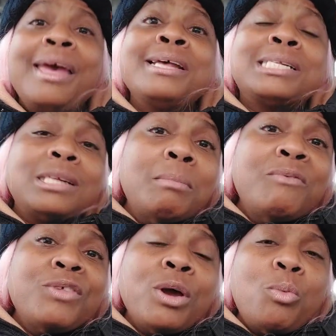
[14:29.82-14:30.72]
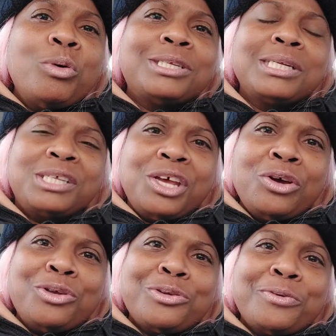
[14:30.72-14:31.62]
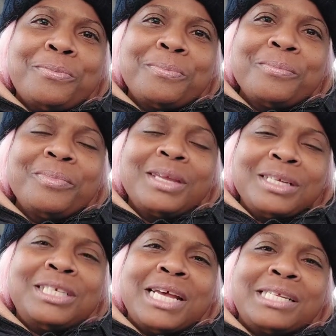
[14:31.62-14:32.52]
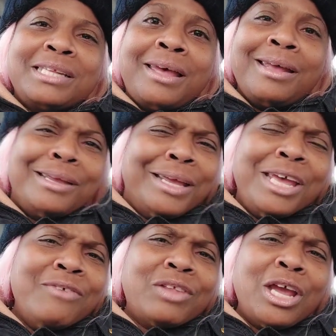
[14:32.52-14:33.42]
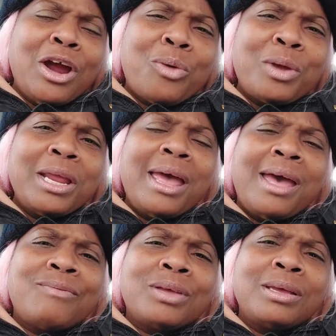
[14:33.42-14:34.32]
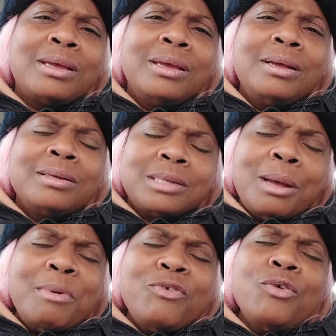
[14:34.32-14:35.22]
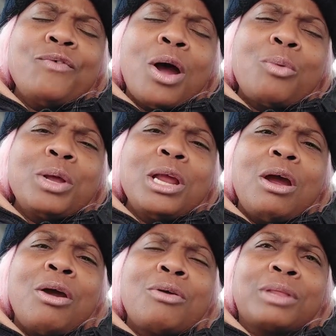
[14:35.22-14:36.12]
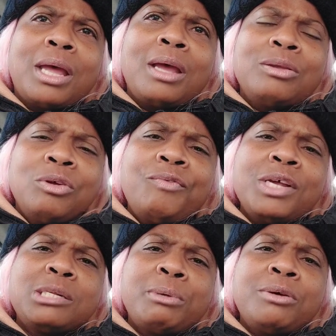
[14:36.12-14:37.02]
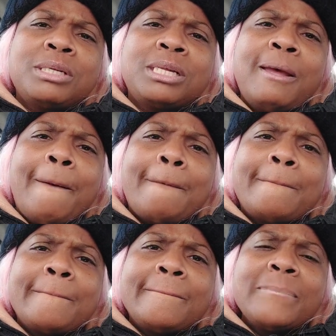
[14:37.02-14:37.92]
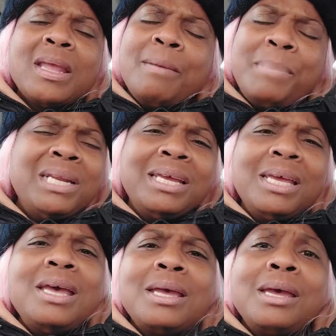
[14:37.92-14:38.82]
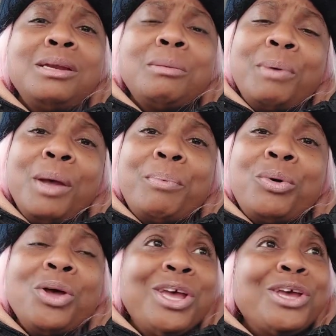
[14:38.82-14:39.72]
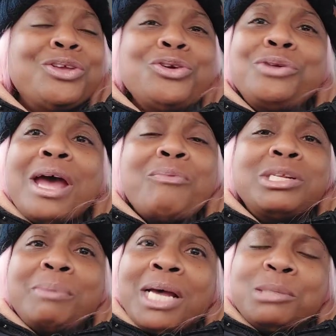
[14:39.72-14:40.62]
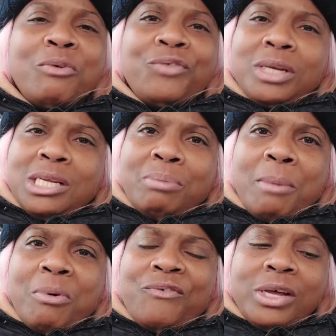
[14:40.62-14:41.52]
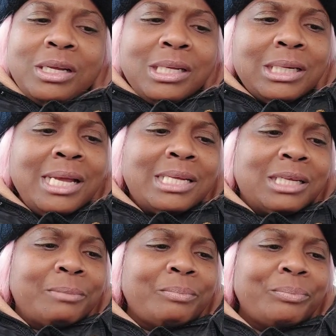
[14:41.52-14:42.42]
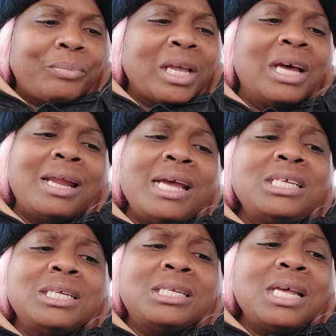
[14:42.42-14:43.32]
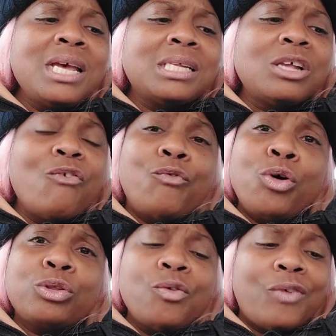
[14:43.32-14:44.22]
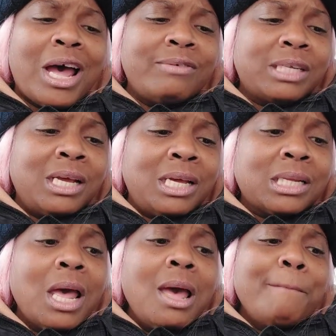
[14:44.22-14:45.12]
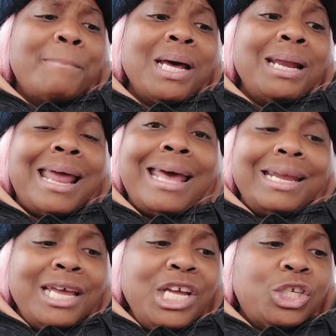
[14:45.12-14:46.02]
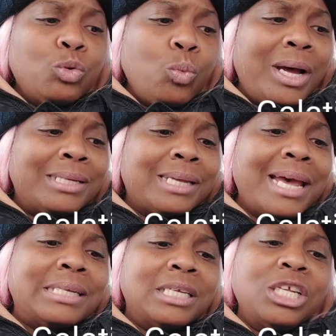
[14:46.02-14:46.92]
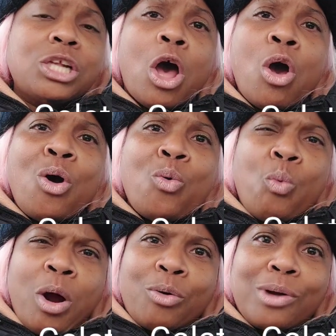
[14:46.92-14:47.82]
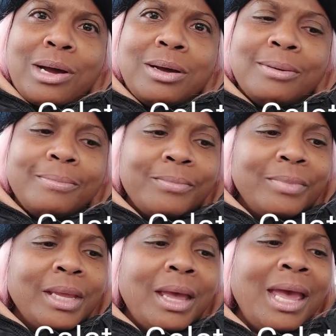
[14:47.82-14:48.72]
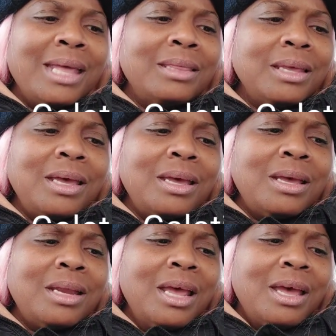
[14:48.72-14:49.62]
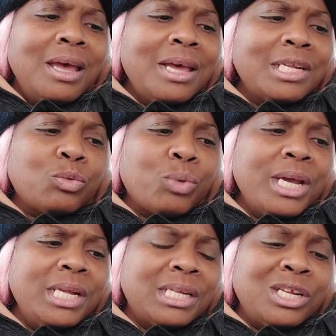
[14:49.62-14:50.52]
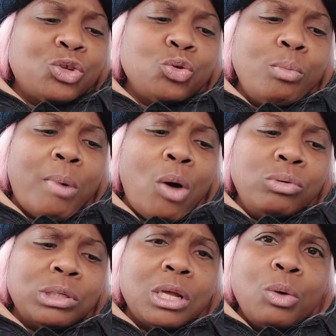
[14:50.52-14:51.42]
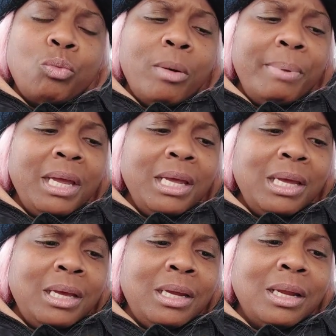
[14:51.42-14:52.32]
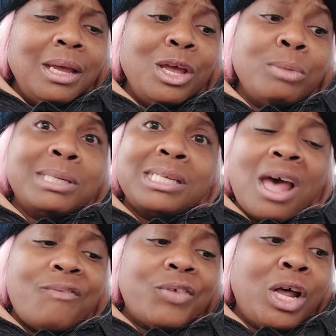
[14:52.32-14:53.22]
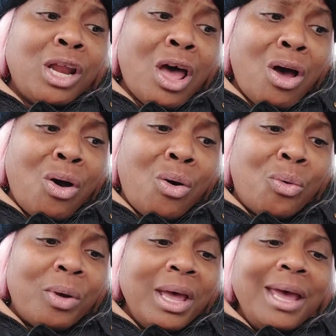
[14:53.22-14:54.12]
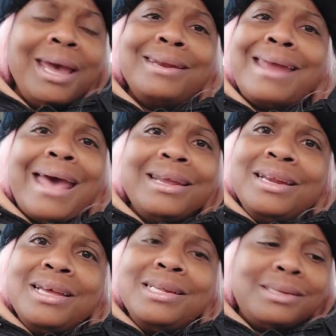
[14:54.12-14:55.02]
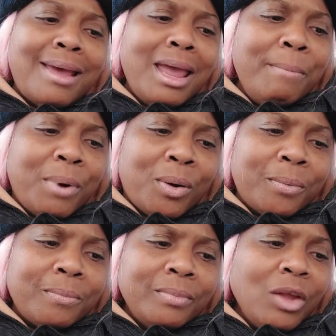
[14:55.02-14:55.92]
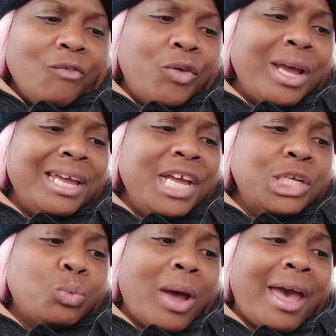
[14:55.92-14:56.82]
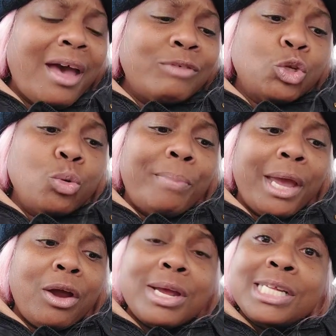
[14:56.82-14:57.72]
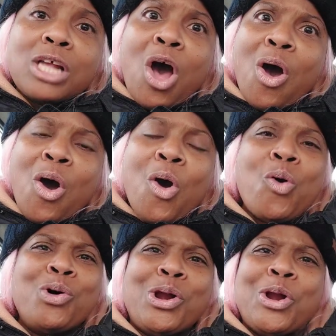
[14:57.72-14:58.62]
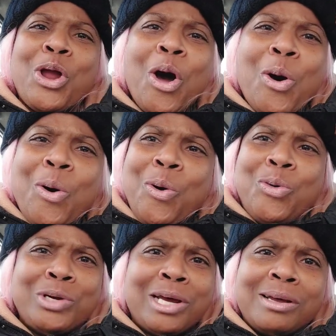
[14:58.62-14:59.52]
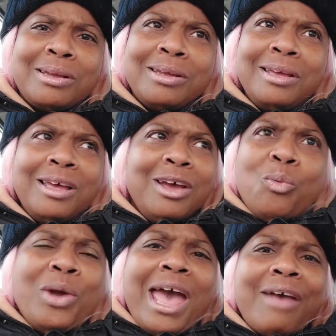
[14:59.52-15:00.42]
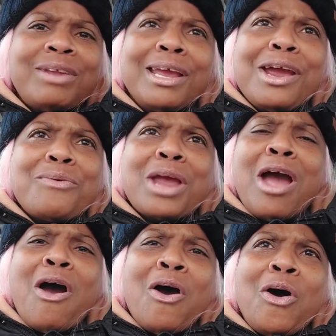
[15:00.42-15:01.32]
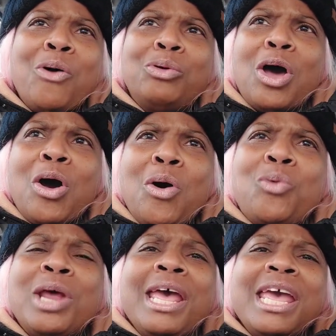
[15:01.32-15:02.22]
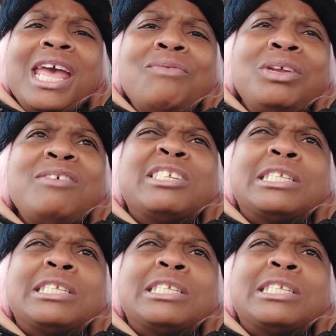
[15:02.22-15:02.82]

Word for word: And some of them want to tell you just that, if they already have it. Some of you have already heard that. You've experienced it. But again, kingdom people, you're not responsible for these people's feelings. Listen, Galatians six, four through five says, but let each one test his own work, and then his reason to boast will be in himself alone, and not in his neighbor. for each will have to bear his own load. We have to carry our own load. Even if